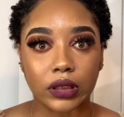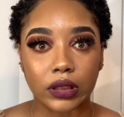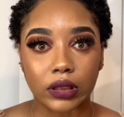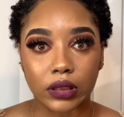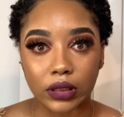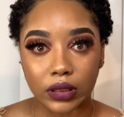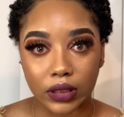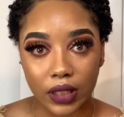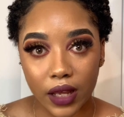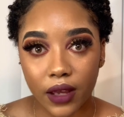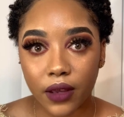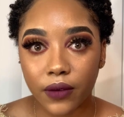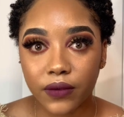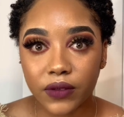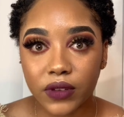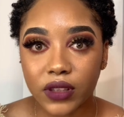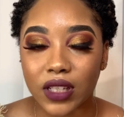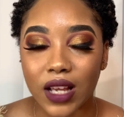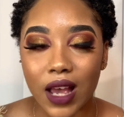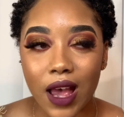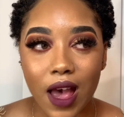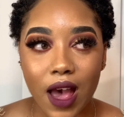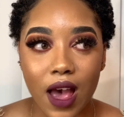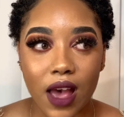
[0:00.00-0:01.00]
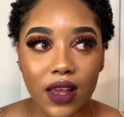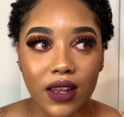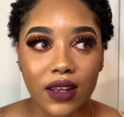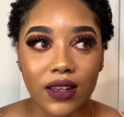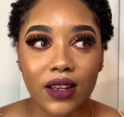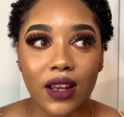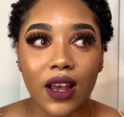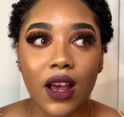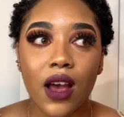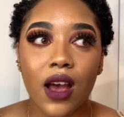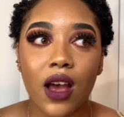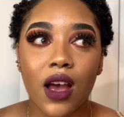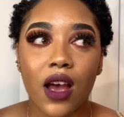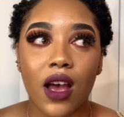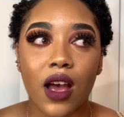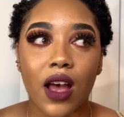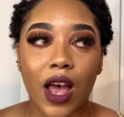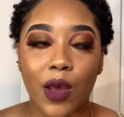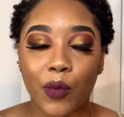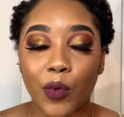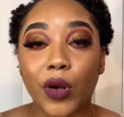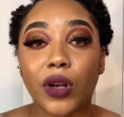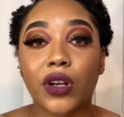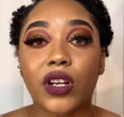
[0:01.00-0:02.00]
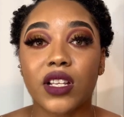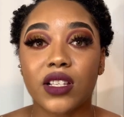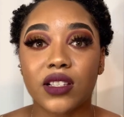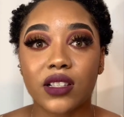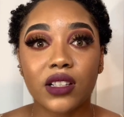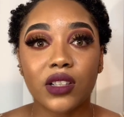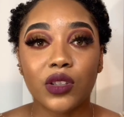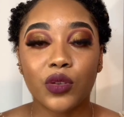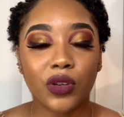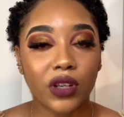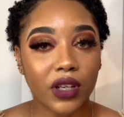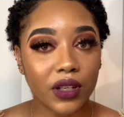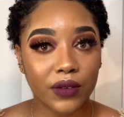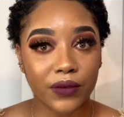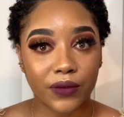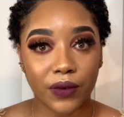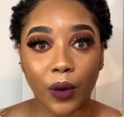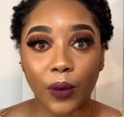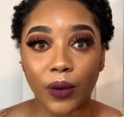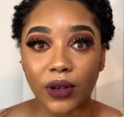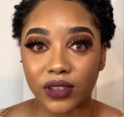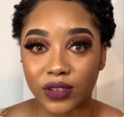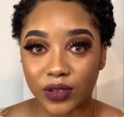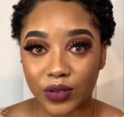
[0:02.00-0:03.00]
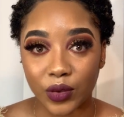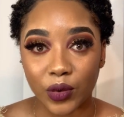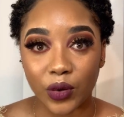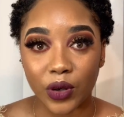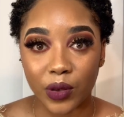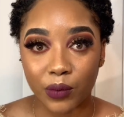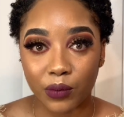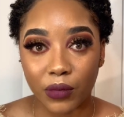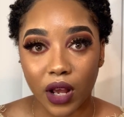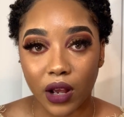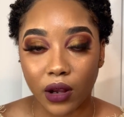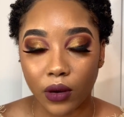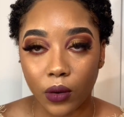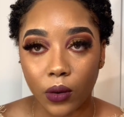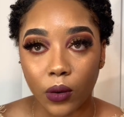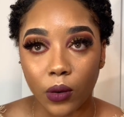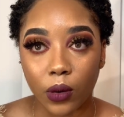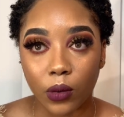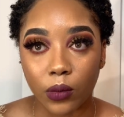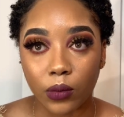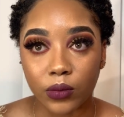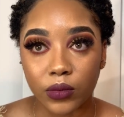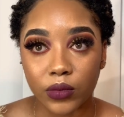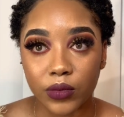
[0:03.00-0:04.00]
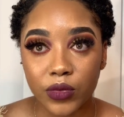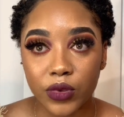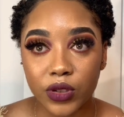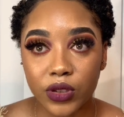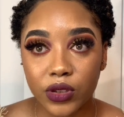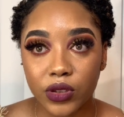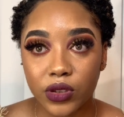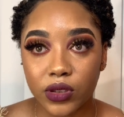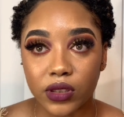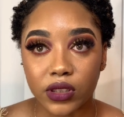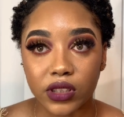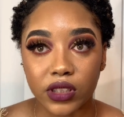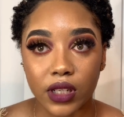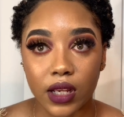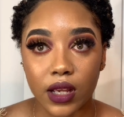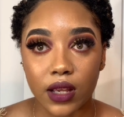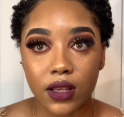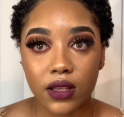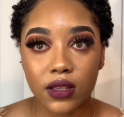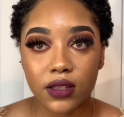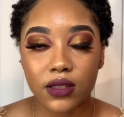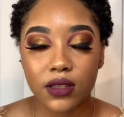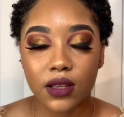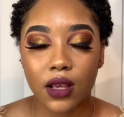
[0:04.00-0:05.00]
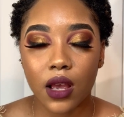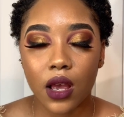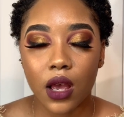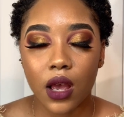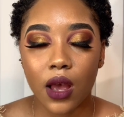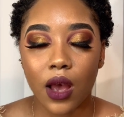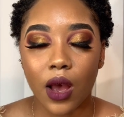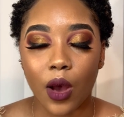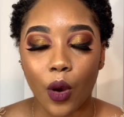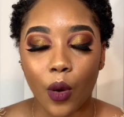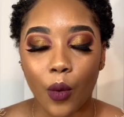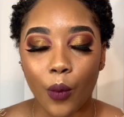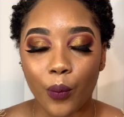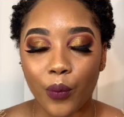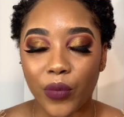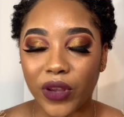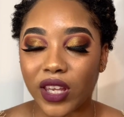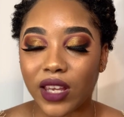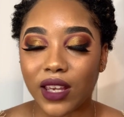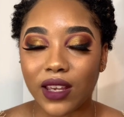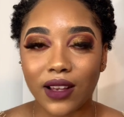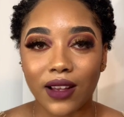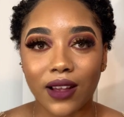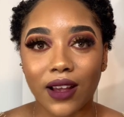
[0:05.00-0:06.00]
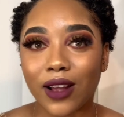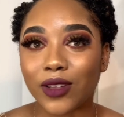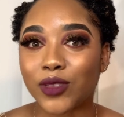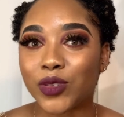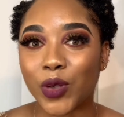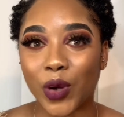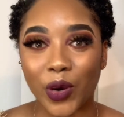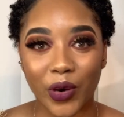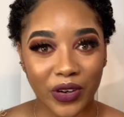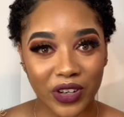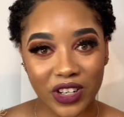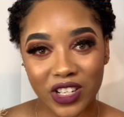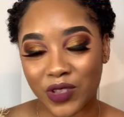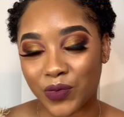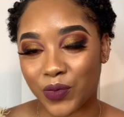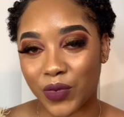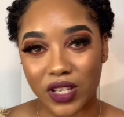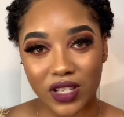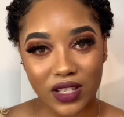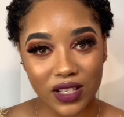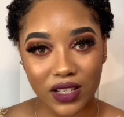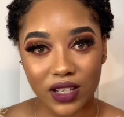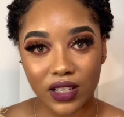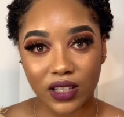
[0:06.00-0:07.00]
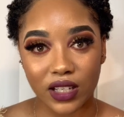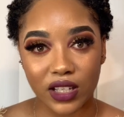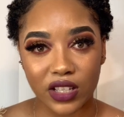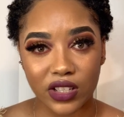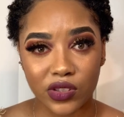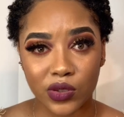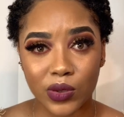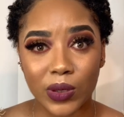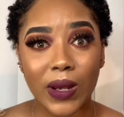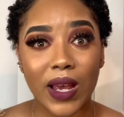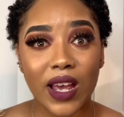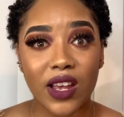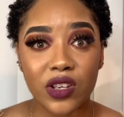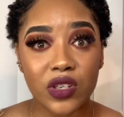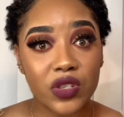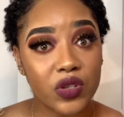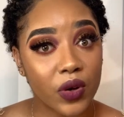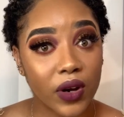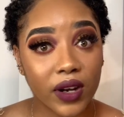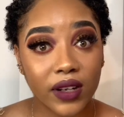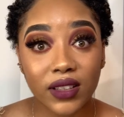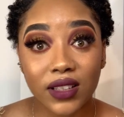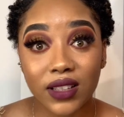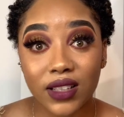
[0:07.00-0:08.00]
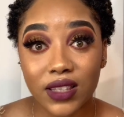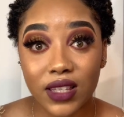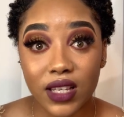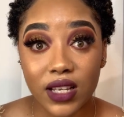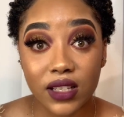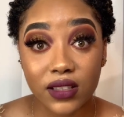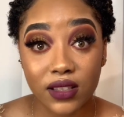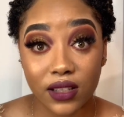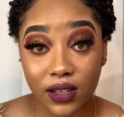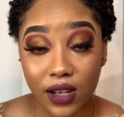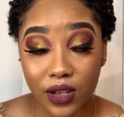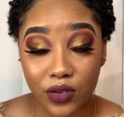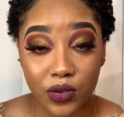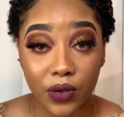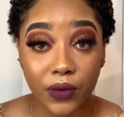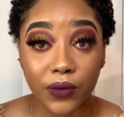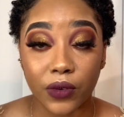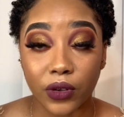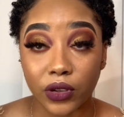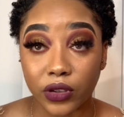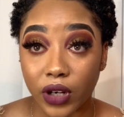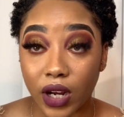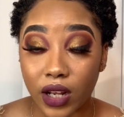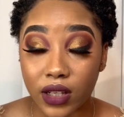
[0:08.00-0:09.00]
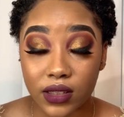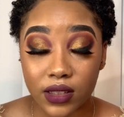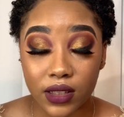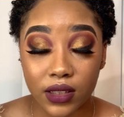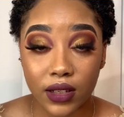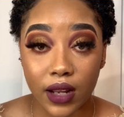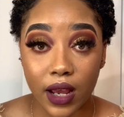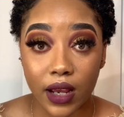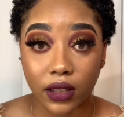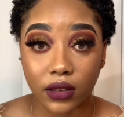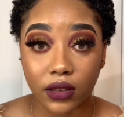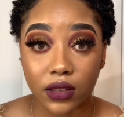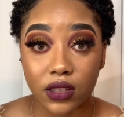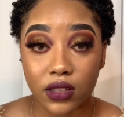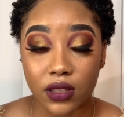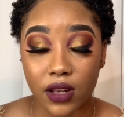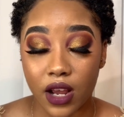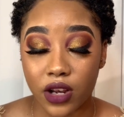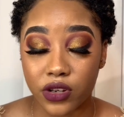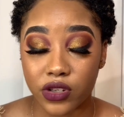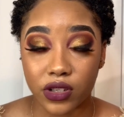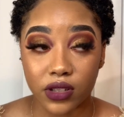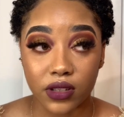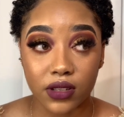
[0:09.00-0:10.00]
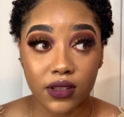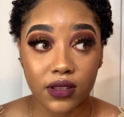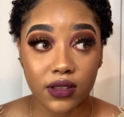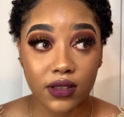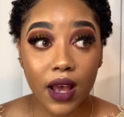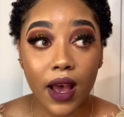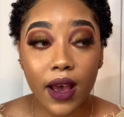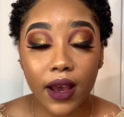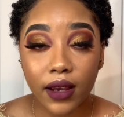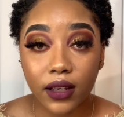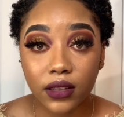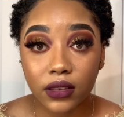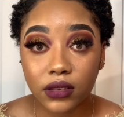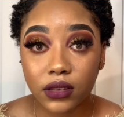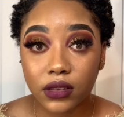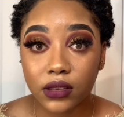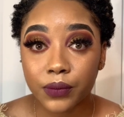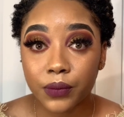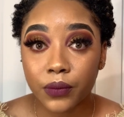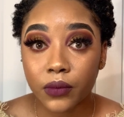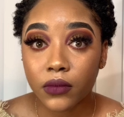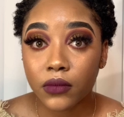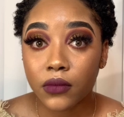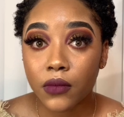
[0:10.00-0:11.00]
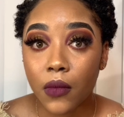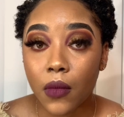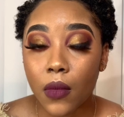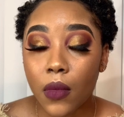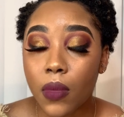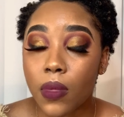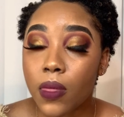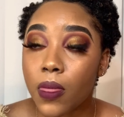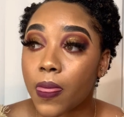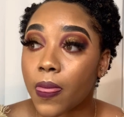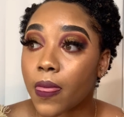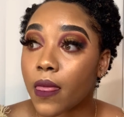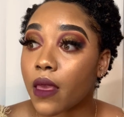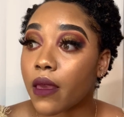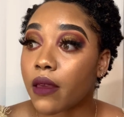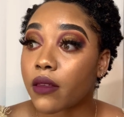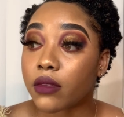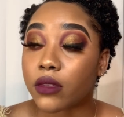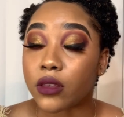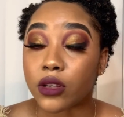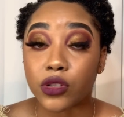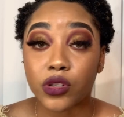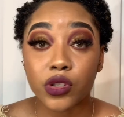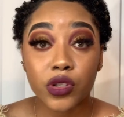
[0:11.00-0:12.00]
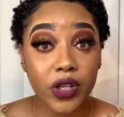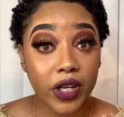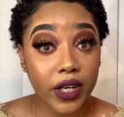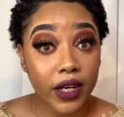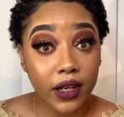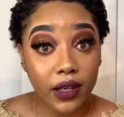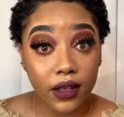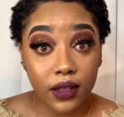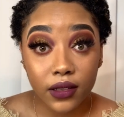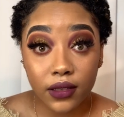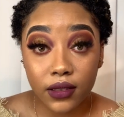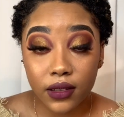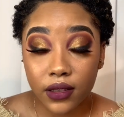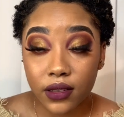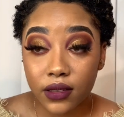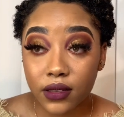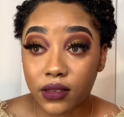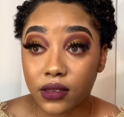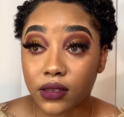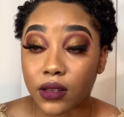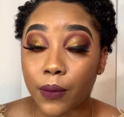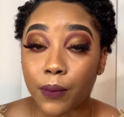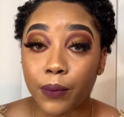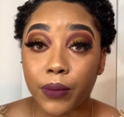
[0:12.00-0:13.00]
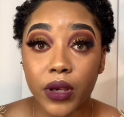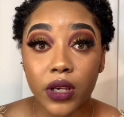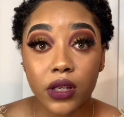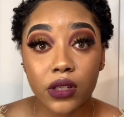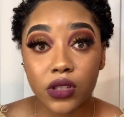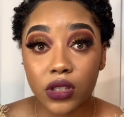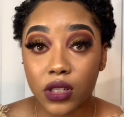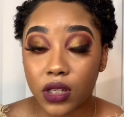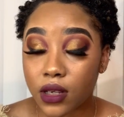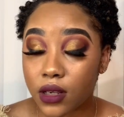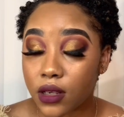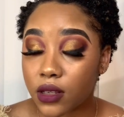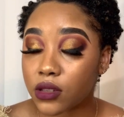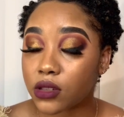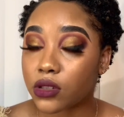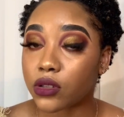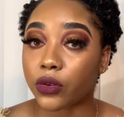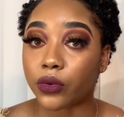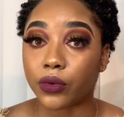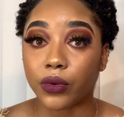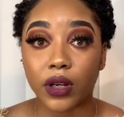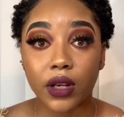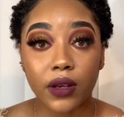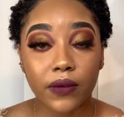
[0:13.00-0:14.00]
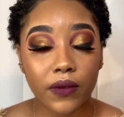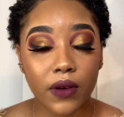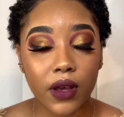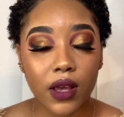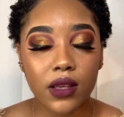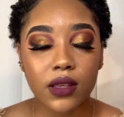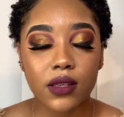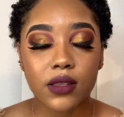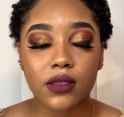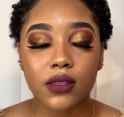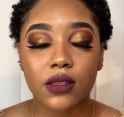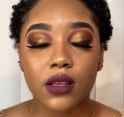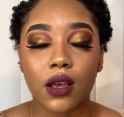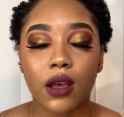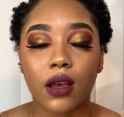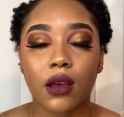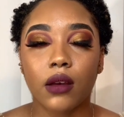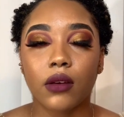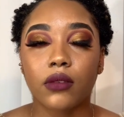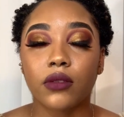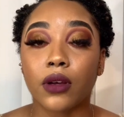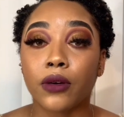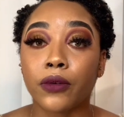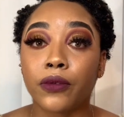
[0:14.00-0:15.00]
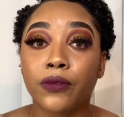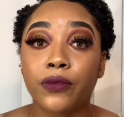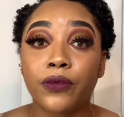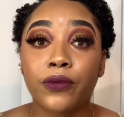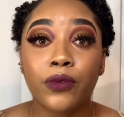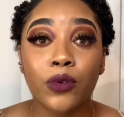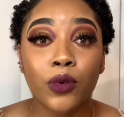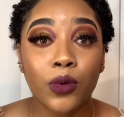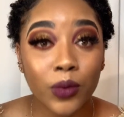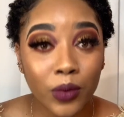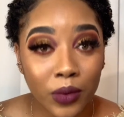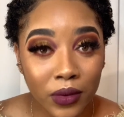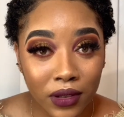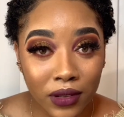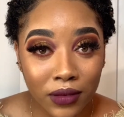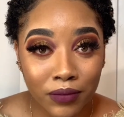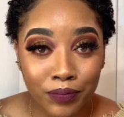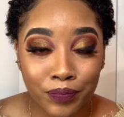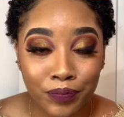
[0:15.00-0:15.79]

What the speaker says: left, and I'm honestly looking forward to going back home to just be a tourist, basically, to enjoy the things that I took for granted, like the natural sights, the trails, the beaches, the rivers, the food.